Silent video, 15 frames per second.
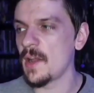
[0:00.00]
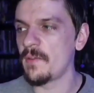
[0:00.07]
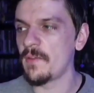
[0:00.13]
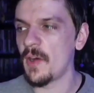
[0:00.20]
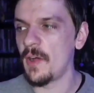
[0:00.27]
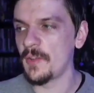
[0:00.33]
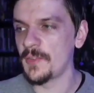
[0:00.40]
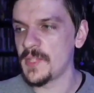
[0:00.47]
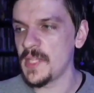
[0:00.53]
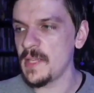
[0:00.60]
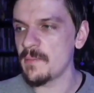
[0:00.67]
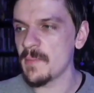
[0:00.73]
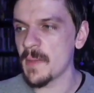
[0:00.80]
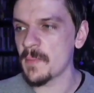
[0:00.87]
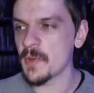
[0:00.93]
of all
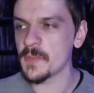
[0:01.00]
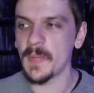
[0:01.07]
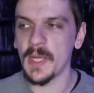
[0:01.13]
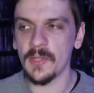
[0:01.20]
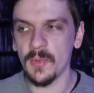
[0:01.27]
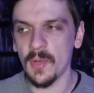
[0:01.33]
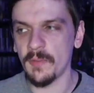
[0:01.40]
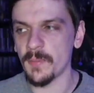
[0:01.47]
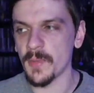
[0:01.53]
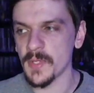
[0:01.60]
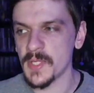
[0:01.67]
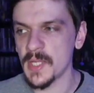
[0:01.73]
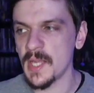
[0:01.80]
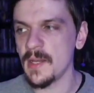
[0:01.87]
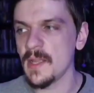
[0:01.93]
team members by
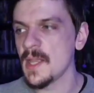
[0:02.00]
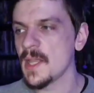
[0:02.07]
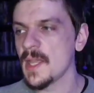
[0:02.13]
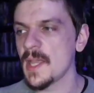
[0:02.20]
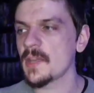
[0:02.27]
12%